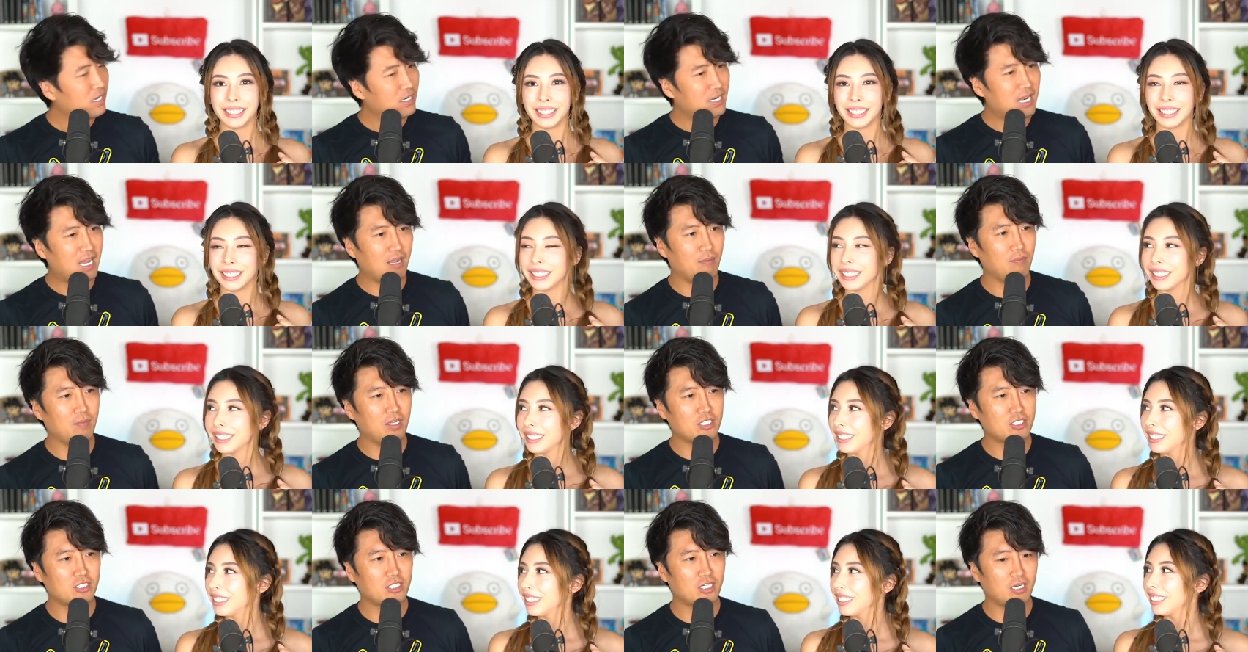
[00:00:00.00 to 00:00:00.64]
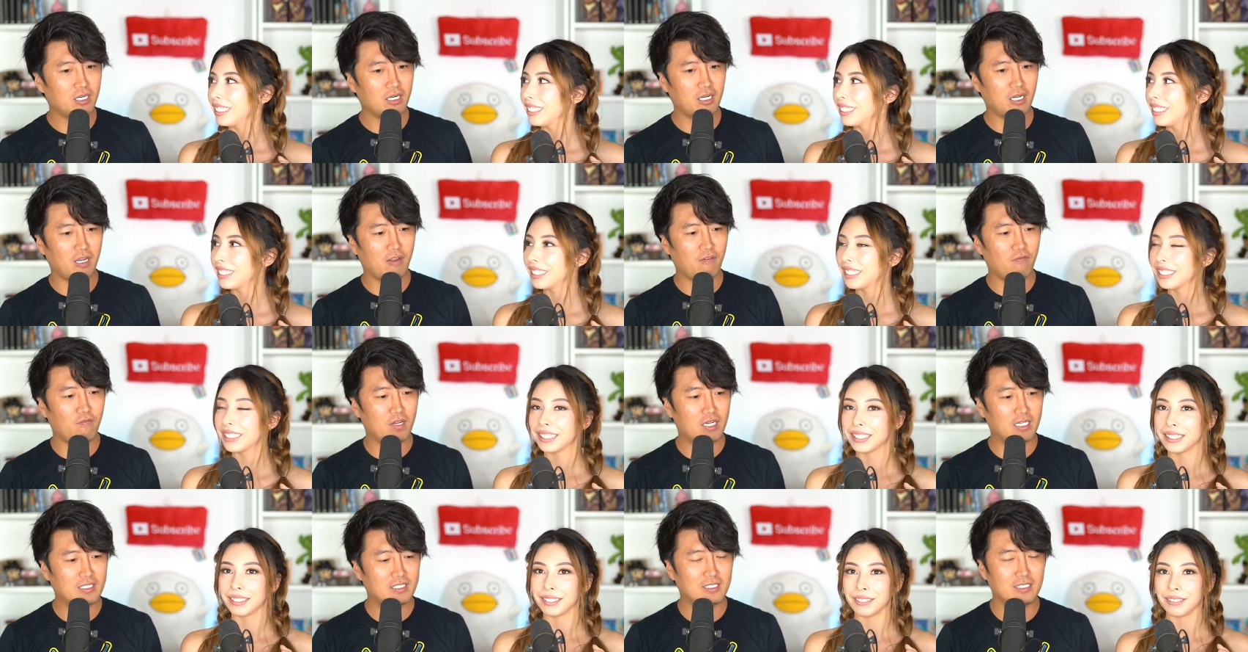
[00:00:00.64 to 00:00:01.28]
Speaker 1: Now, I'm not sure
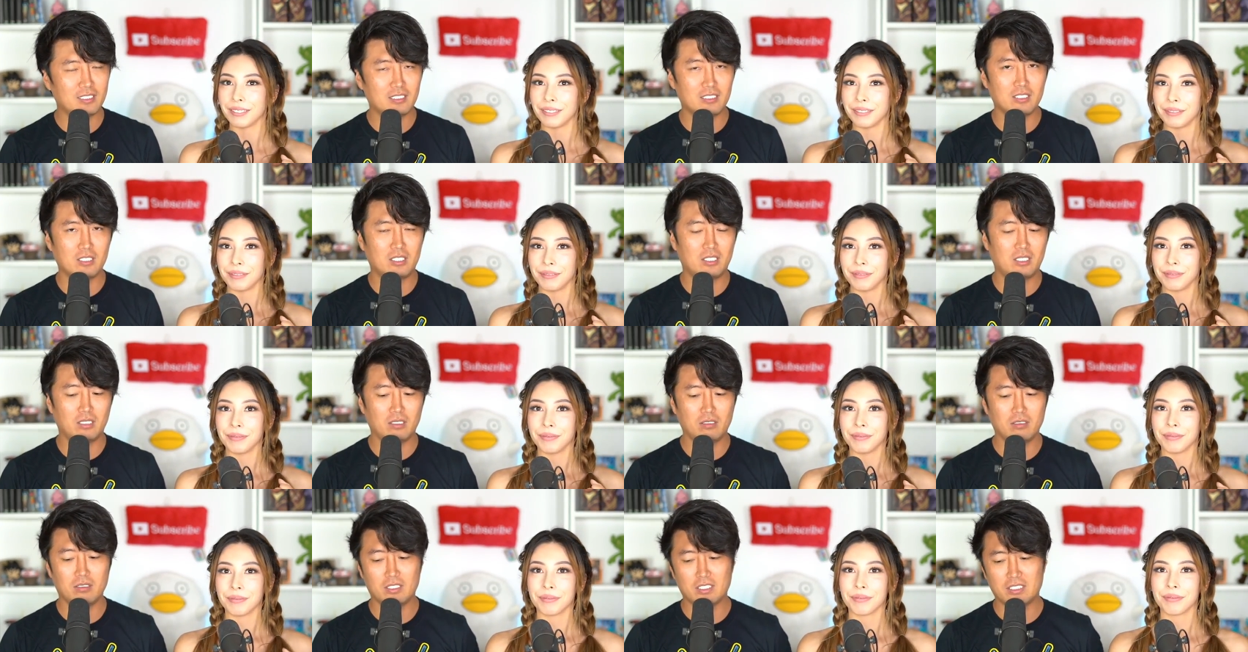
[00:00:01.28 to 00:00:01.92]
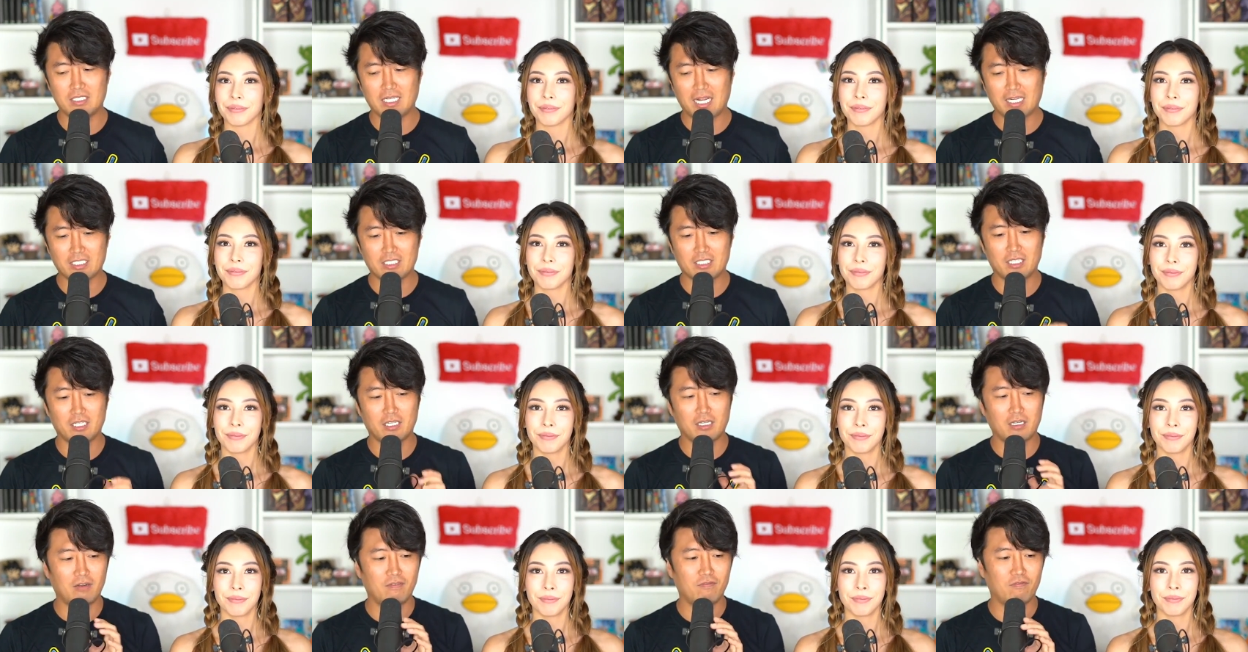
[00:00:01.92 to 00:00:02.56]
if Season 2 is
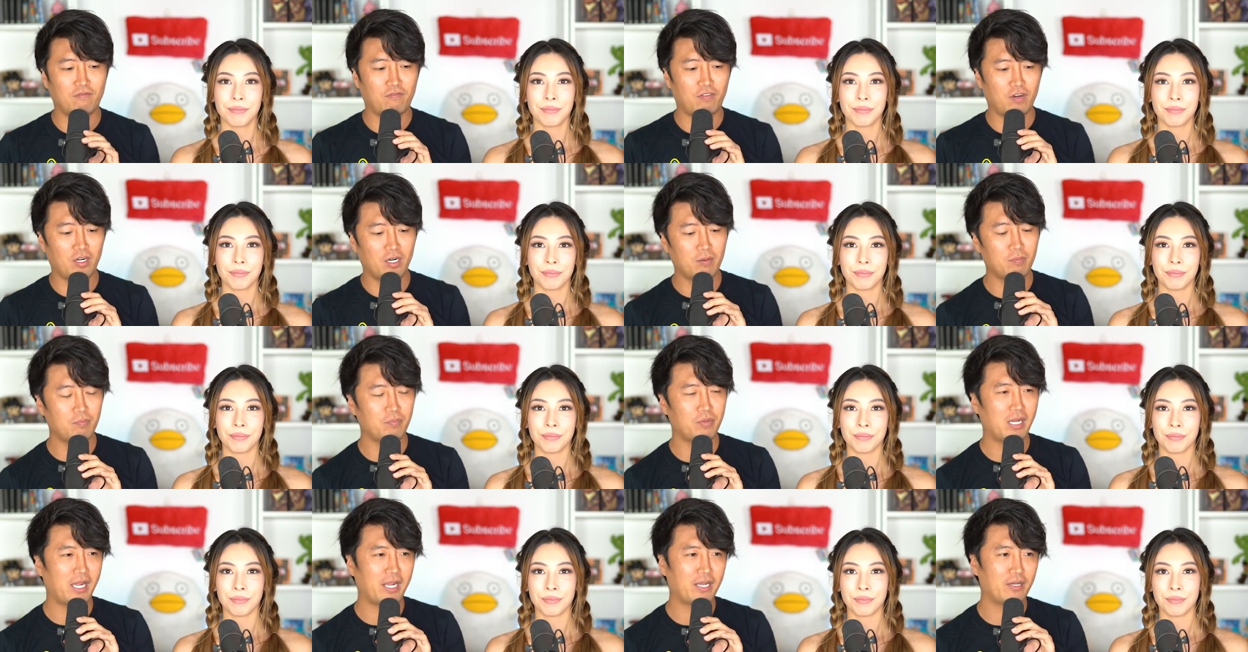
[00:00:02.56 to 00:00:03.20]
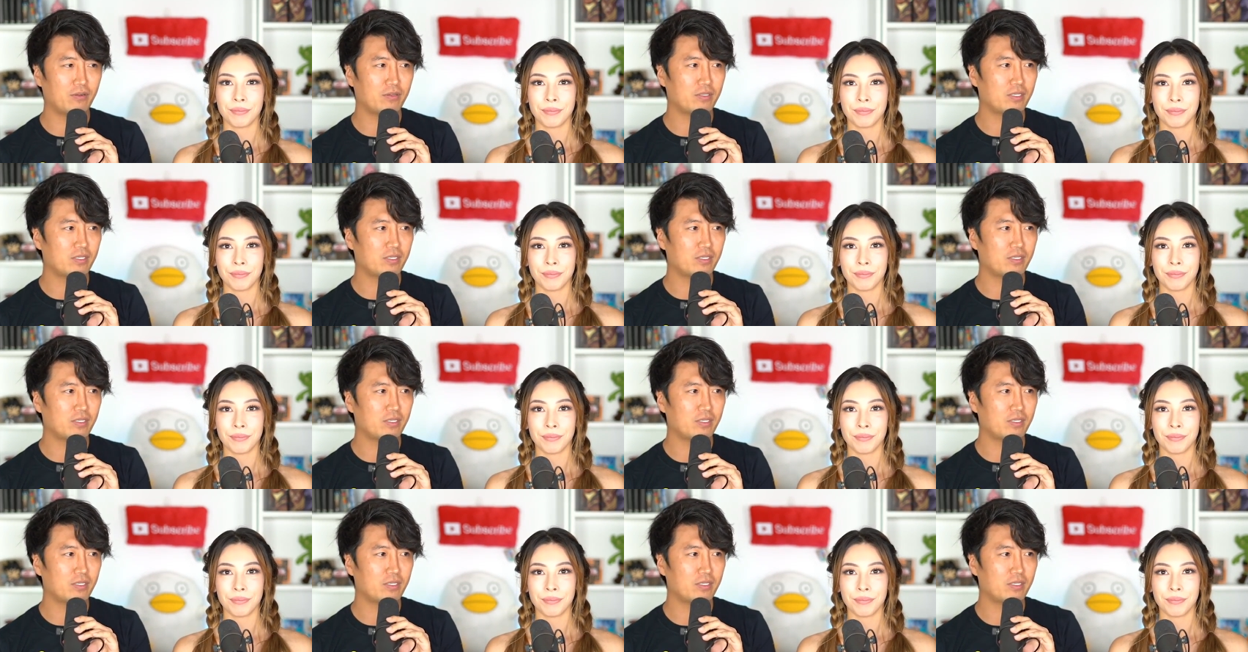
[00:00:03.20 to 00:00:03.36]
actually confirmed, but I know